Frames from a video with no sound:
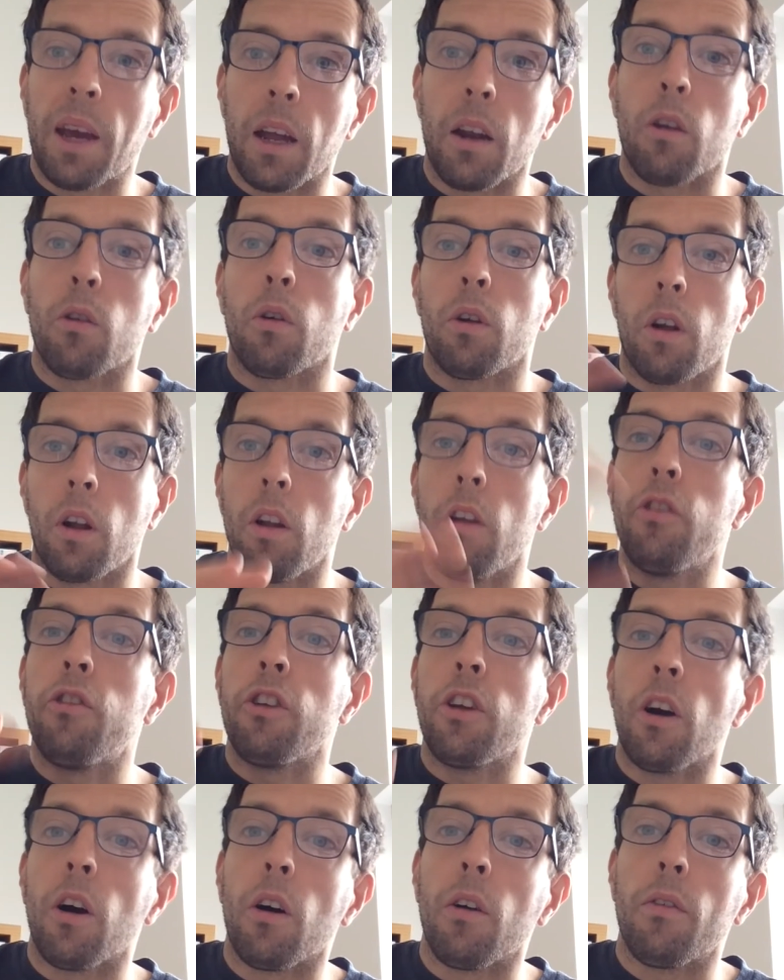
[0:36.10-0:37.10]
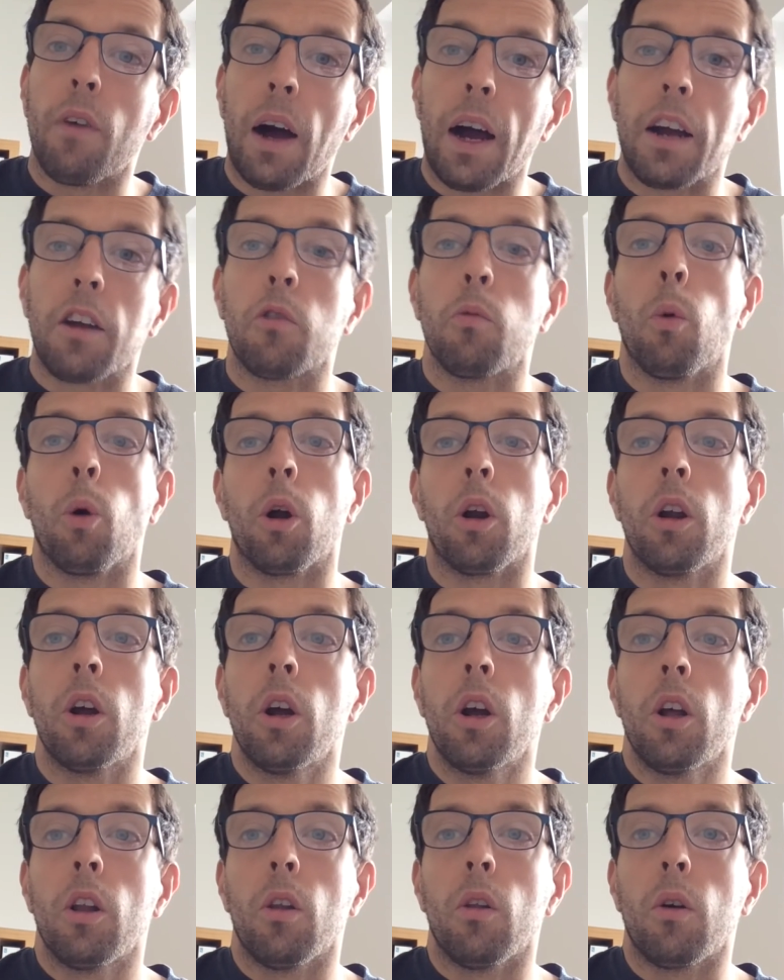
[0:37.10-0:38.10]
a chronology of Act 1,
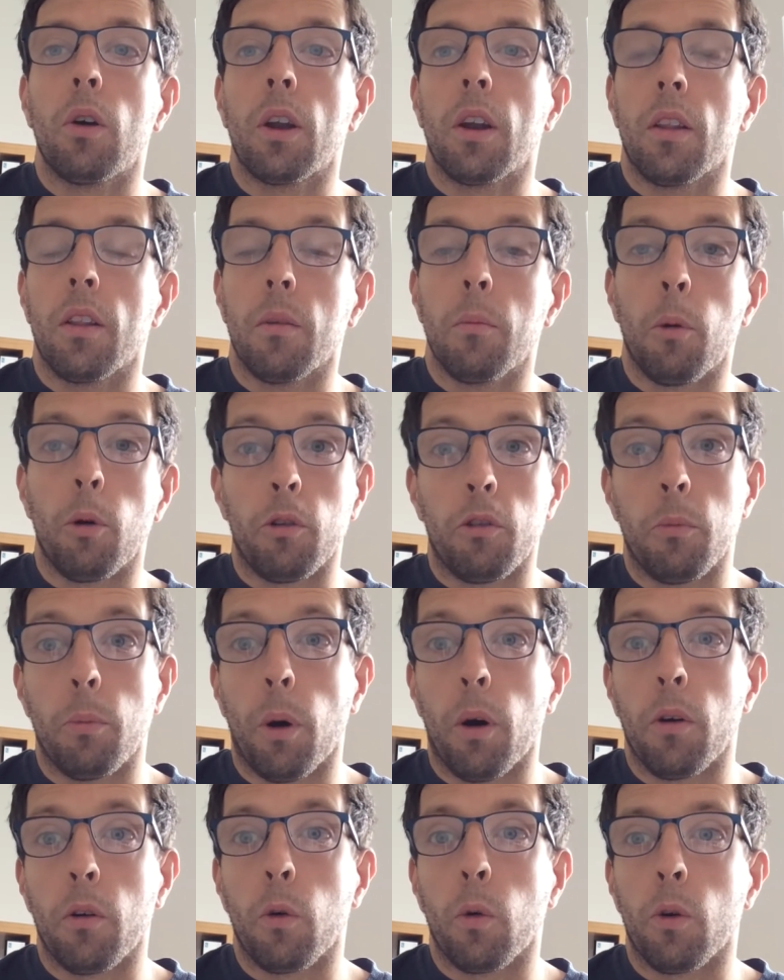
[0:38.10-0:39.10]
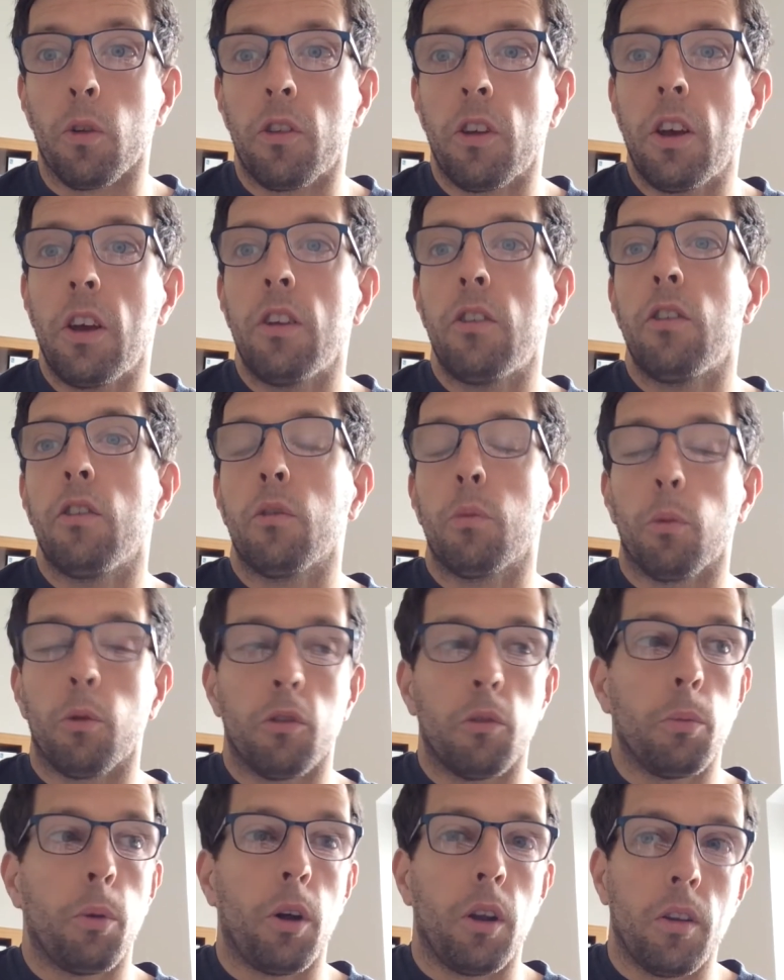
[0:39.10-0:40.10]
looking at the most important quotations,
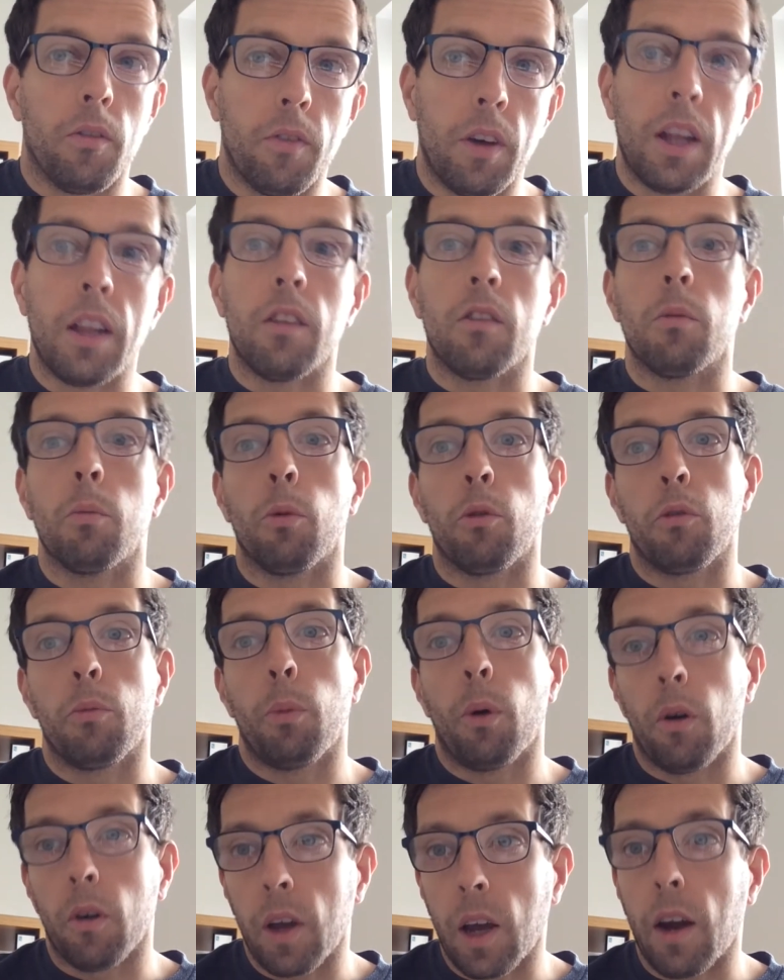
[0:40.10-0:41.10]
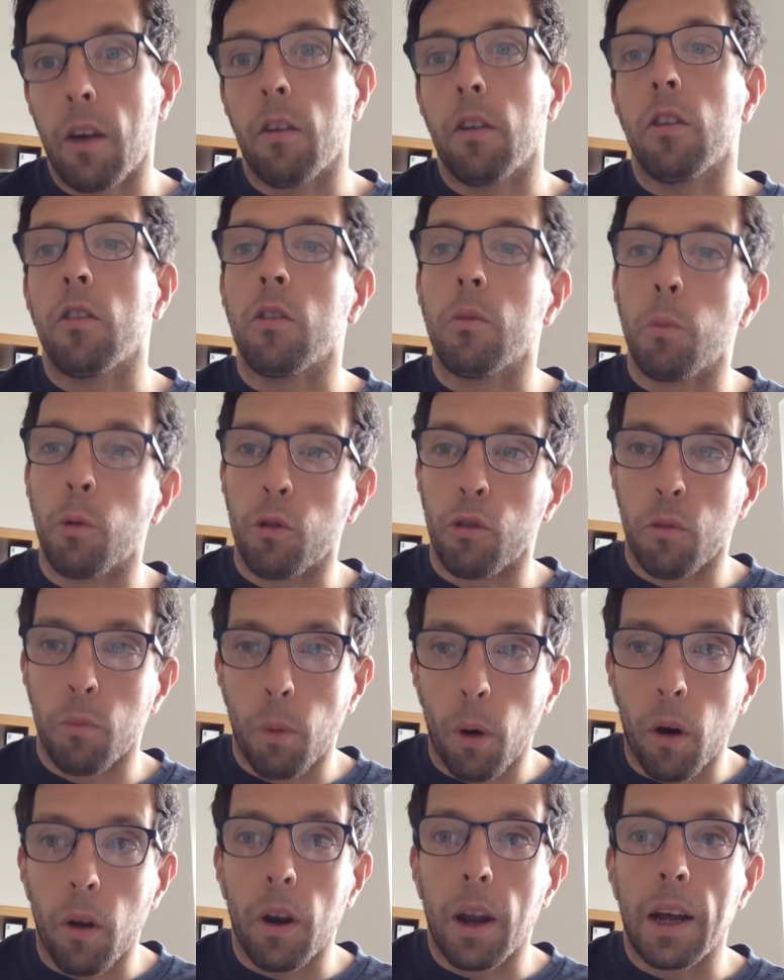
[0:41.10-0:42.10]
most important events, most important characters and the most
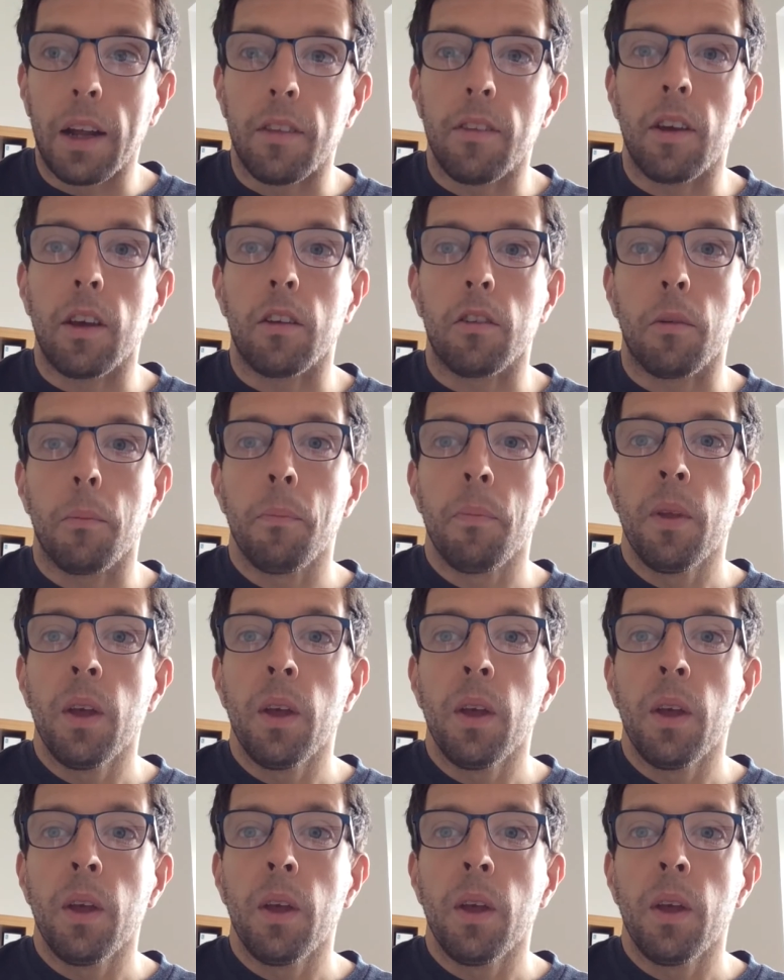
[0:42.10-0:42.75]
important ideas.